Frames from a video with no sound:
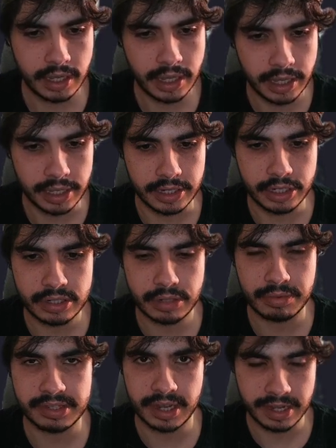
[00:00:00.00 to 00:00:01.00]
it usually
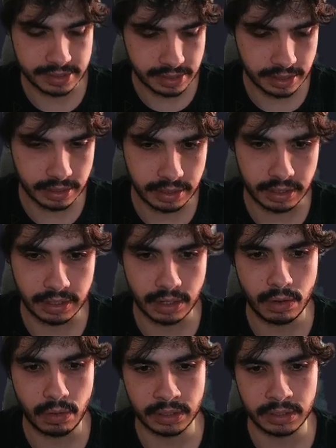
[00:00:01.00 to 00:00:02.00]
resides in the
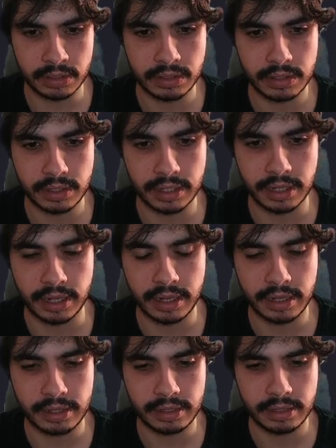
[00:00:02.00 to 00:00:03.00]
Conan
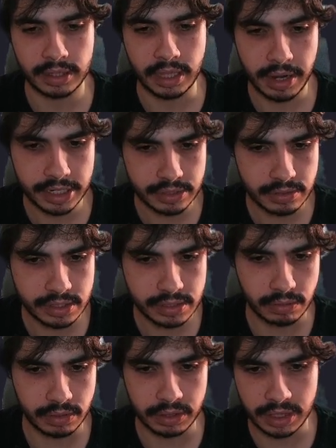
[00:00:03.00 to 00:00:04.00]
directory,
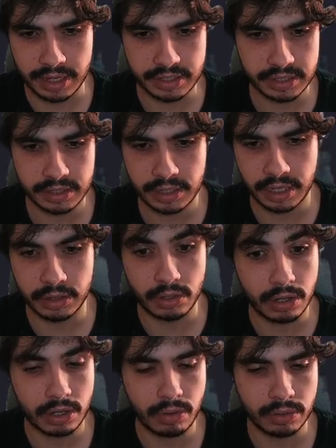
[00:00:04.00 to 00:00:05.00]
so in
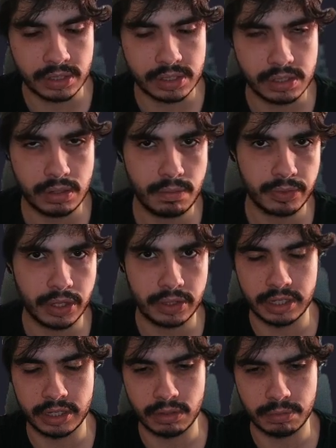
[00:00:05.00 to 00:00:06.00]
.conan2
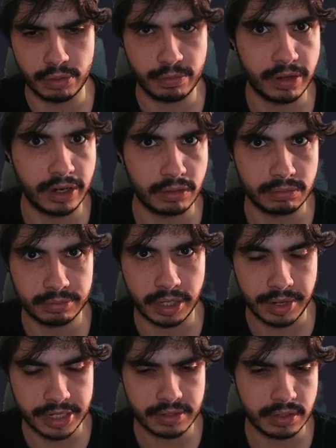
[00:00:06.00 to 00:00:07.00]
under your profile
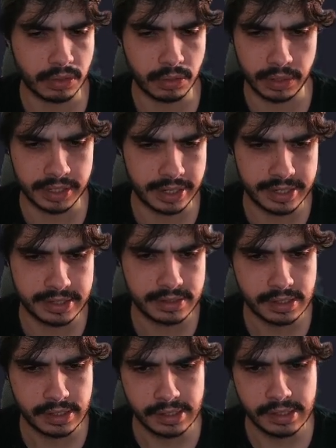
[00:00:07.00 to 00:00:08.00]
directory. I don't know where that is
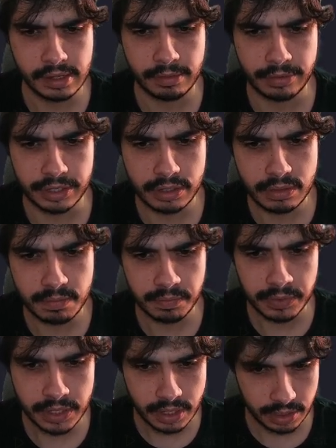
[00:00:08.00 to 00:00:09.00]
for you.
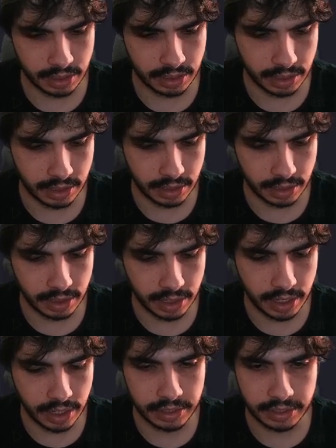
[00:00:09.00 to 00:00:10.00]

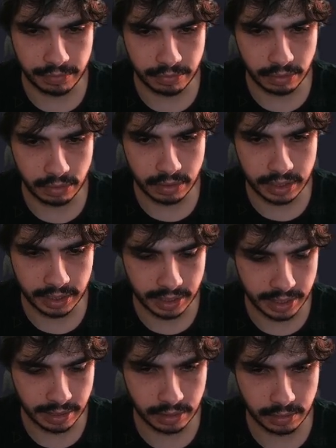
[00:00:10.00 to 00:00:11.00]
And if you look
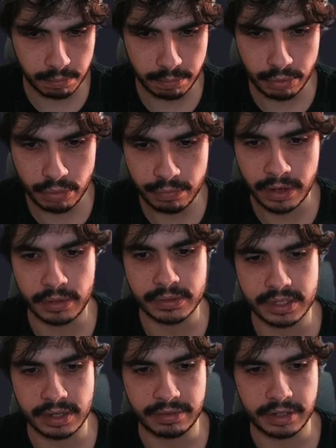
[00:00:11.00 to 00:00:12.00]
at
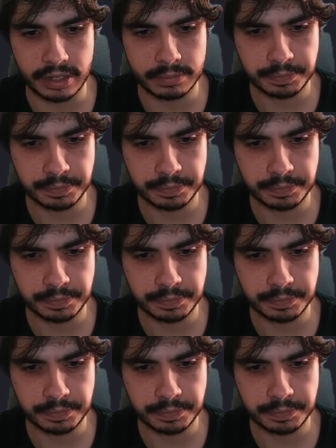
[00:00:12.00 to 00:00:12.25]
profiles after that,